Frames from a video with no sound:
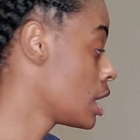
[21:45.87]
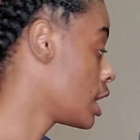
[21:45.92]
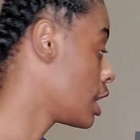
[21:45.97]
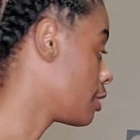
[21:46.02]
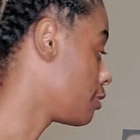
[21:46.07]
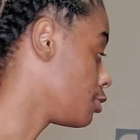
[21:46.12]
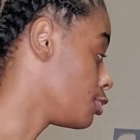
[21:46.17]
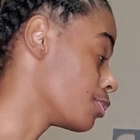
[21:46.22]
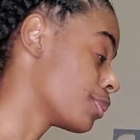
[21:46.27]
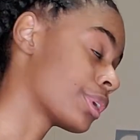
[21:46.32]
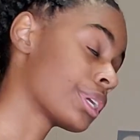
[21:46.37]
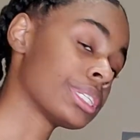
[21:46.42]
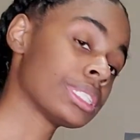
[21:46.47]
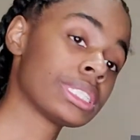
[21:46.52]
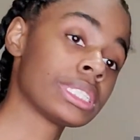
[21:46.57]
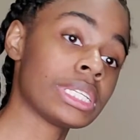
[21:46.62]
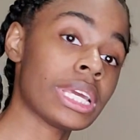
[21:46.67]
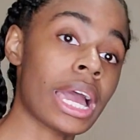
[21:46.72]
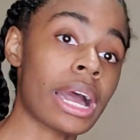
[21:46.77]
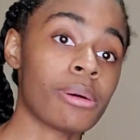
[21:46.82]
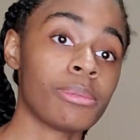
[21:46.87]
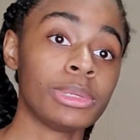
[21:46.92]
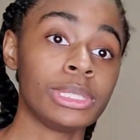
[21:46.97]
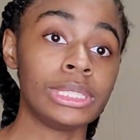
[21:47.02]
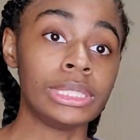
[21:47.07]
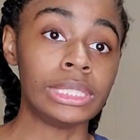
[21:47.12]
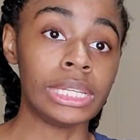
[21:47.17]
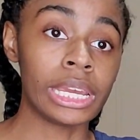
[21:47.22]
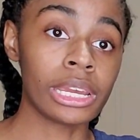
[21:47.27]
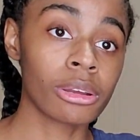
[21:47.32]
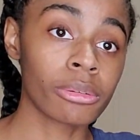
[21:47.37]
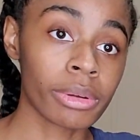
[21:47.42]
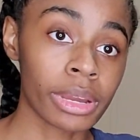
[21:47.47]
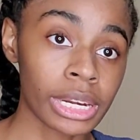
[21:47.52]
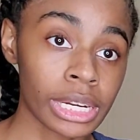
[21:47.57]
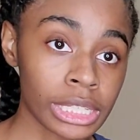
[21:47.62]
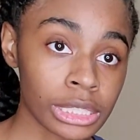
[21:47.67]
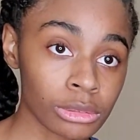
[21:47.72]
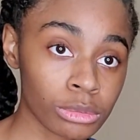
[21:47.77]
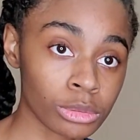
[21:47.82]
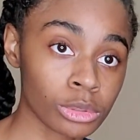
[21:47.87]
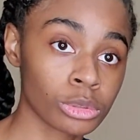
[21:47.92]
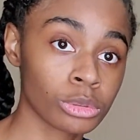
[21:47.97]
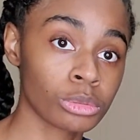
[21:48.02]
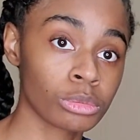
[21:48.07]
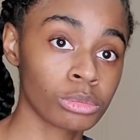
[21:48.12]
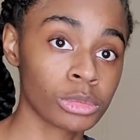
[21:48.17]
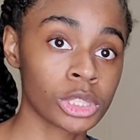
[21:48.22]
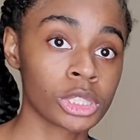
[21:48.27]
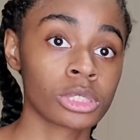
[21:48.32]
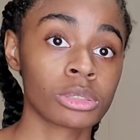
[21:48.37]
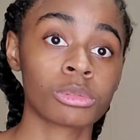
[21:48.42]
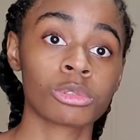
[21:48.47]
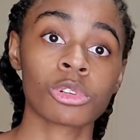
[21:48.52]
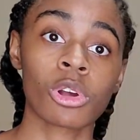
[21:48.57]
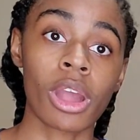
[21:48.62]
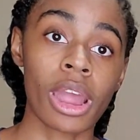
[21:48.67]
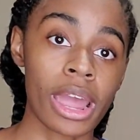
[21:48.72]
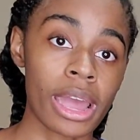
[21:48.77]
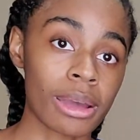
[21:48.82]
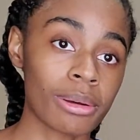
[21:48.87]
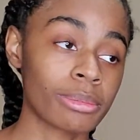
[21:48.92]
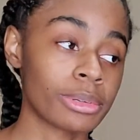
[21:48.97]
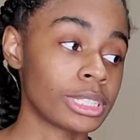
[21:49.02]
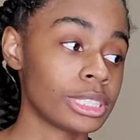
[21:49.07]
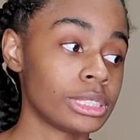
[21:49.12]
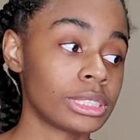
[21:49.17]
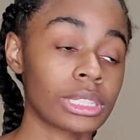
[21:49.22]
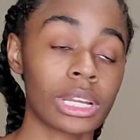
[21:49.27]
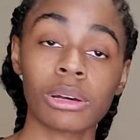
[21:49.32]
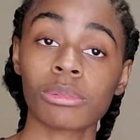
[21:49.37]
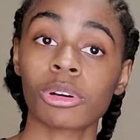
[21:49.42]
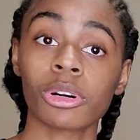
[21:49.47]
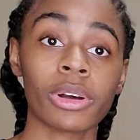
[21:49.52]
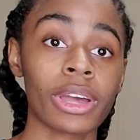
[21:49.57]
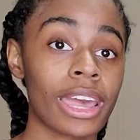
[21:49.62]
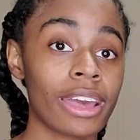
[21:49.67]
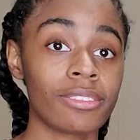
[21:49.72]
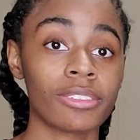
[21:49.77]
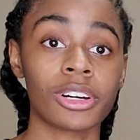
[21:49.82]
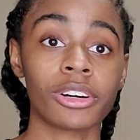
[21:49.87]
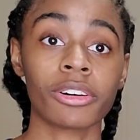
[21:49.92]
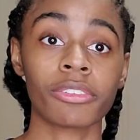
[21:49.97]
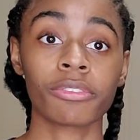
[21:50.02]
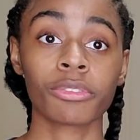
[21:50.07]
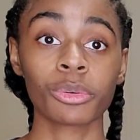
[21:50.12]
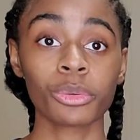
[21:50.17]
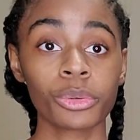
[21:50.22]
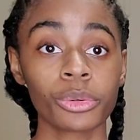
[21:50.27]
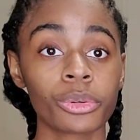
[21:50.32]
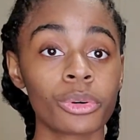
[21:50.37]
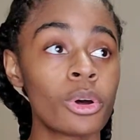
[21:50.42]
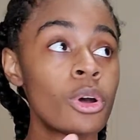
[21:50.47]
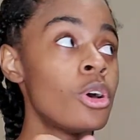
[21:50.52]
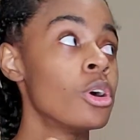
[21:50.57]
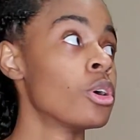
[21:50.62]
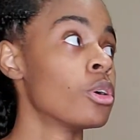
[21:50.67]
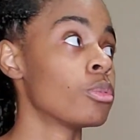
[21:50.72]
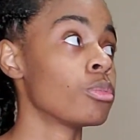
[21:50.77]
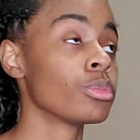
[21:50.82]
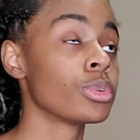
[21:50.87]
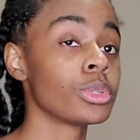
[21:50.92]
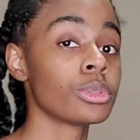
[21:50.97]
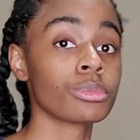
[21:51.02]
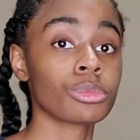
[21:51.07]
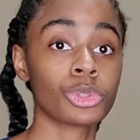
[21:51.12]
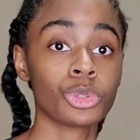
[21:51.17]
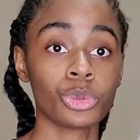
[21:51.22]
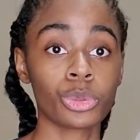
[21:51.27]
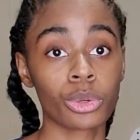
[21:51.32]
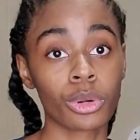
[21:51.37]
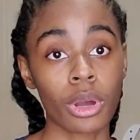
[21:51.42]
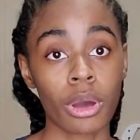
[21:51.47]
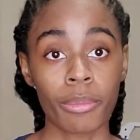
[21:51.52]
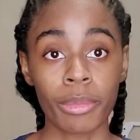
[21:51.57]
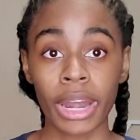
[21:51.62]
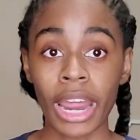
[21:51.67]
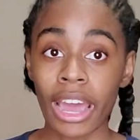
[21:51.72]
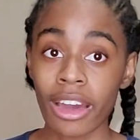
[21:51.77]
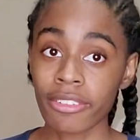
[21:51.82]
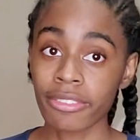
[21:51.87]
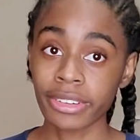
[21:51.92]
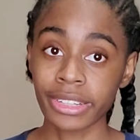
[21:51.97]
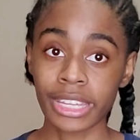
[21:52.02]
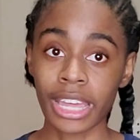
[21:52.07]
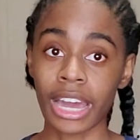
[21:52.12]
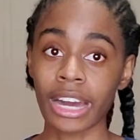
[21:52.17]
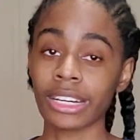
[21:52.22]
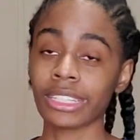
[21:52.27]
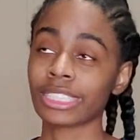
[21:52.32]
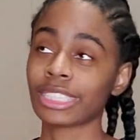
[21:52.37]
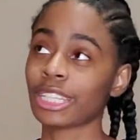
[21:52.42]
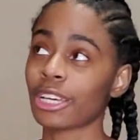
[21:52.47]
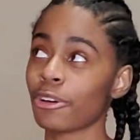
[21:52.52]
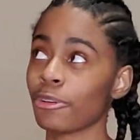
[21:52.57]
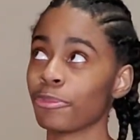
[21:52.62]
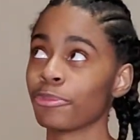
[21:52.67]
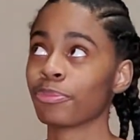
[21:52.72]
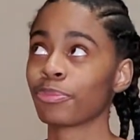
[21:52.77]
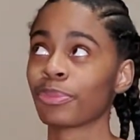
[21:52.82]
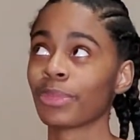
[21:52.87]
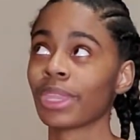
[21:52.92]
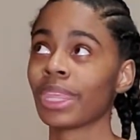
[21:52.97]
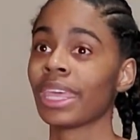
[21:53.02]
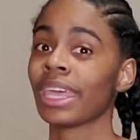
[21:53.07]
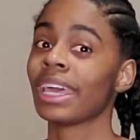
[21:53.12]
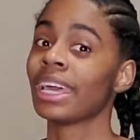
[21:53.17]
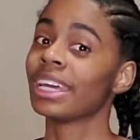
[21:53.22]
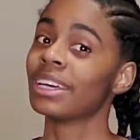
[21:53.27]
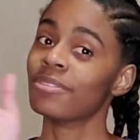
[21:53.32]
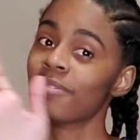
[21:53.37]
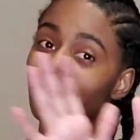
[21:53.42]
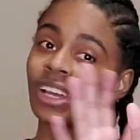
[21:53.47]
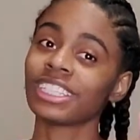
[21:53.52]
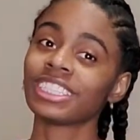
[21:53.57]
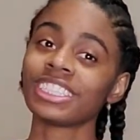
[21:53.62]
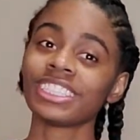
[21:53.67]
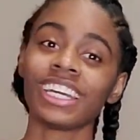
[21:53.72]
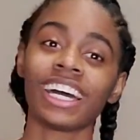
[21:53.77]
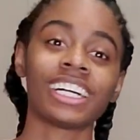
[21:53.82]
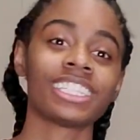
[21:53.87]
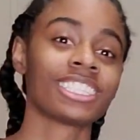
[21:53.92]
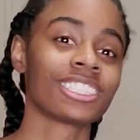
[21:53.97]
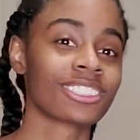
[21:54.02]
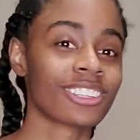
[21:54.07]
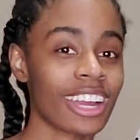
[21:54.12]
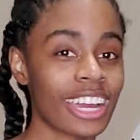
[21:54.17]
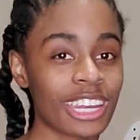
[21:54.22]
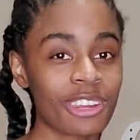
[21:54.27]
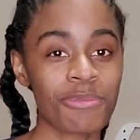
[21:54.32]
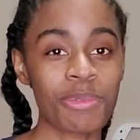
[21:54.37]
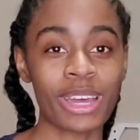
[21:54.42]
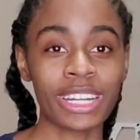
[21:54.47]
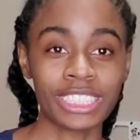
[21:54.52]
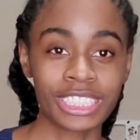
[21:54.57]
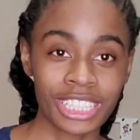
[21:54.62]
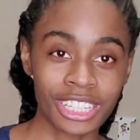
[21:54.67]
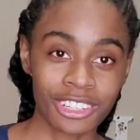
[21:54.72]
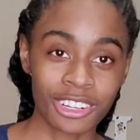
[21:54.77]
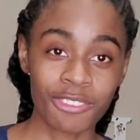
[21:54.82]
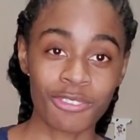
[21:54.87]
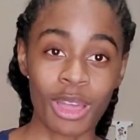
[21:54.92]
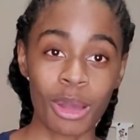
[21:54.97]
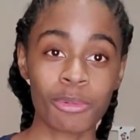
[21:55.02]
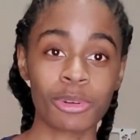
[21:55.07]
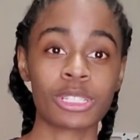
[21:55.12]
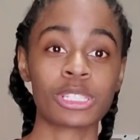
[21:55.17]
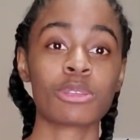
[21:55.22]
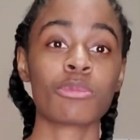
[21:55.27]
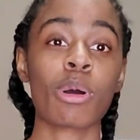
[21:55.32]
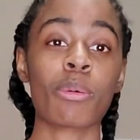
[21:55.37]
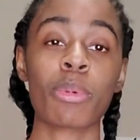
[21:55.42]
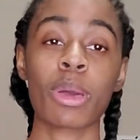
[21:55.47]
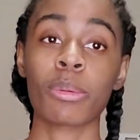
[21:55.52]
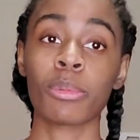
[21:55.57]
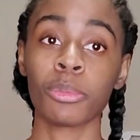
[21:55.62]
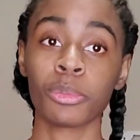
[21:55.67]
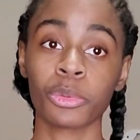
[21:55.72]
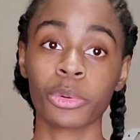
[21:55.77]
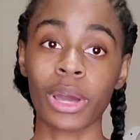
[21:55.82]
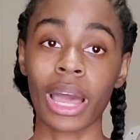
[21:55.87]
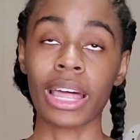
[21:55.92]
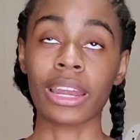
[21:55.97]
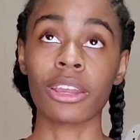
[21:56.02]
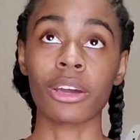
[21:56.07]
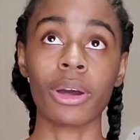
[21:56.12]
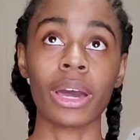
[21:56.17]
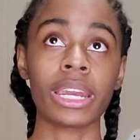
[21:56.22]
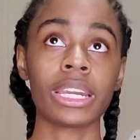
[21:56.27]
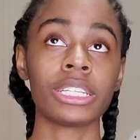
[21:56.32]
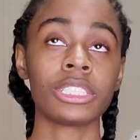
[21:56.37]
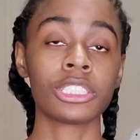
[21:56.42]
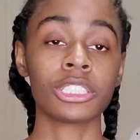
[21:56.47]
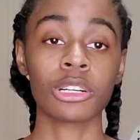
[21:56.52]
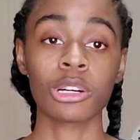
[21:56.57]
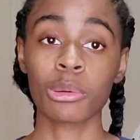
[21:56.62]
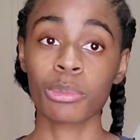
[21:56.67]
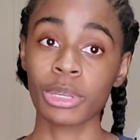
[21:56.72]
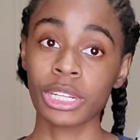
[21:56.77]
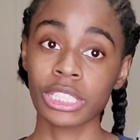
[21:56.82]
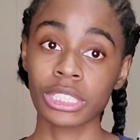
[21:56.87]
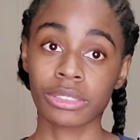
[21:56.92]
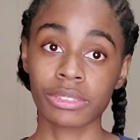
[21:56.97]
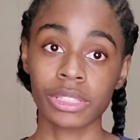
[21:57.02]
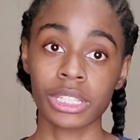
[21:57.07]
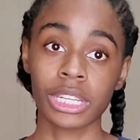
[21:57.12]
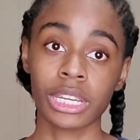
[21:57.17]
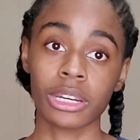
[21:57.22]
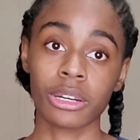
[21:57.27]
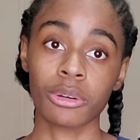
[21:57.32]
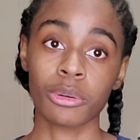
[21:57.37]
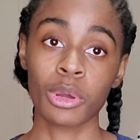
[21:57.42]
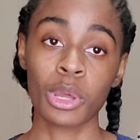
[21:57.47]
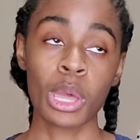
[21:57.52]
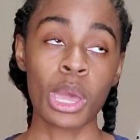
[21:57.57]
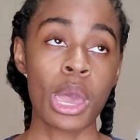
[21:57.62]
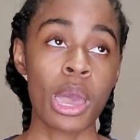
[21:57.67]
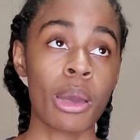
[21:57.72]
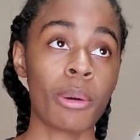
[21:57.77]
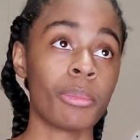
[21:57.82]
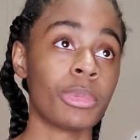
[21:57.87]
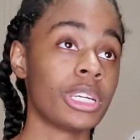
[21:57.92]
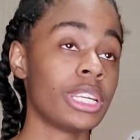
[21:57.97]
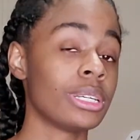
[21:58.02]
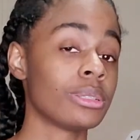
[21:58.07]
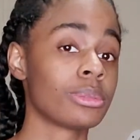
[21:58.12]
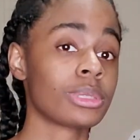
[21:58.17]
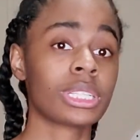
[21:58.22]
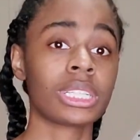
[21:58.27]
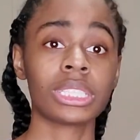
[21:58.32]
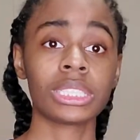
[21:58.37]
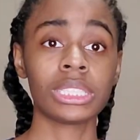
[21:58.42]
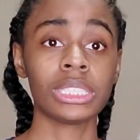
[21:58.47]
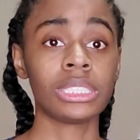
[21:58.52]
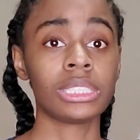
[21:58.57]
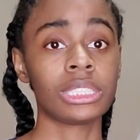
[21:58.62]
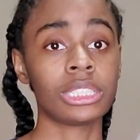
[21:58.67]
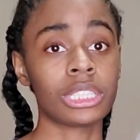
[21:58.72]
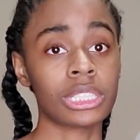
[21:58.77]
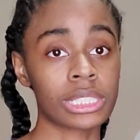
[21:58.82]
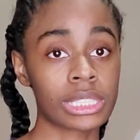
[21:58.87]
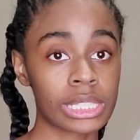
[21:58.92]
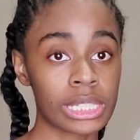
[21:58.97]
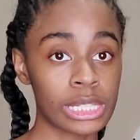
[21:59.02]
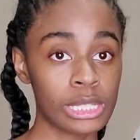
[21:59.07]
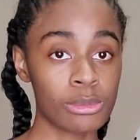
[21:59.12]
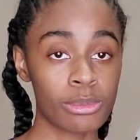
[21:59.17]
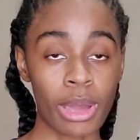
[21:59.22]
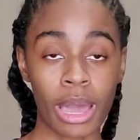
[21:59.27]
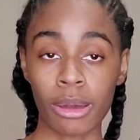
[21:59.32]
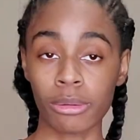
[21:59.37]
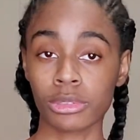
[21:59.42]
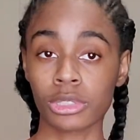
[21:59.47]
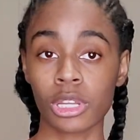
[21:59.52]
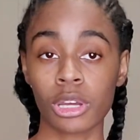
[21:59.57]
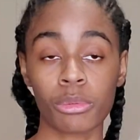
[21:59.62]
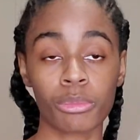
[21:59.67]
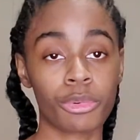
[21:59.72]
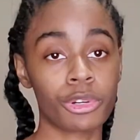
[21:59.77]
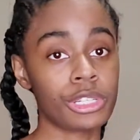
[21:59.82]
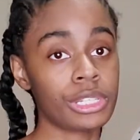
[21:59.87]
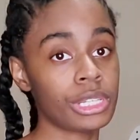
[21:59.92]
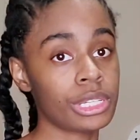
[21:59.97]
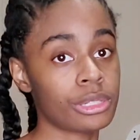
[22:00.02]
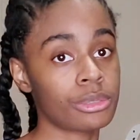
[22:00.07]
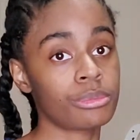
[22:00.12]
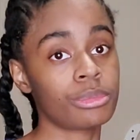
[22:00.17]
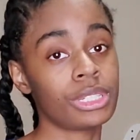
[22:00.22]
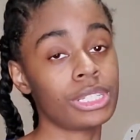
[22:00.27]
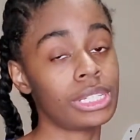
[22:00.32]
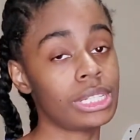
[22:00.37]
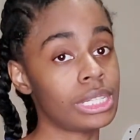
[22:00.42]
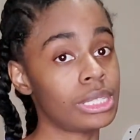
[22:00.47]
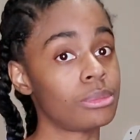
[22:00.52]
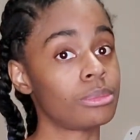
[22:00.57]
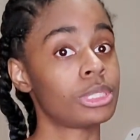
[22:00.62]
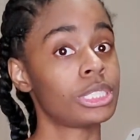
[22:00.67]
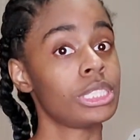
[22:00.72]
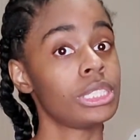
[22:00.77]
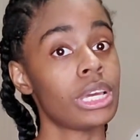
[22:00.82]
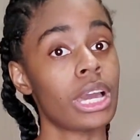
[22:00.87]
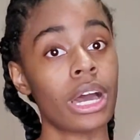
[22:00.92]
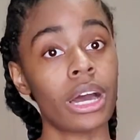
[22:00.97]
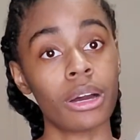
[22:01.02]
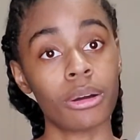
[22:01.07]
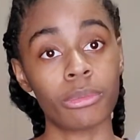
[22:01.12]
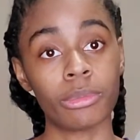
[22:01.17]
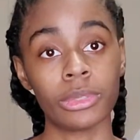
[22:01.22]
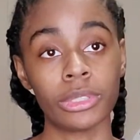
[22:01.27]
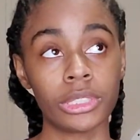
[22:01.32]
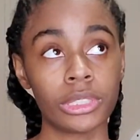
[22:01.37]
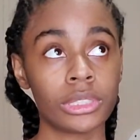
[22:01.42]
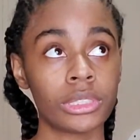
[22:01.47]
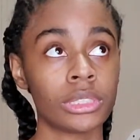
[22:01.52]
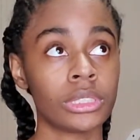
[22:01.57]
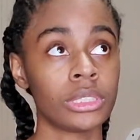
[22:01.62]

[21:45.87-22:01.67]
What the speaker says: If you wanna see how we decorated his room, subscribe, because I'm gonna have a full room tour coming out for y'all. So make sure y'all subscribe to my channel if y'all wanna see my baby boy. I know I didn't show him in this video, but that's because he's in there sleep. I was gonna bring him and let him see y'all, but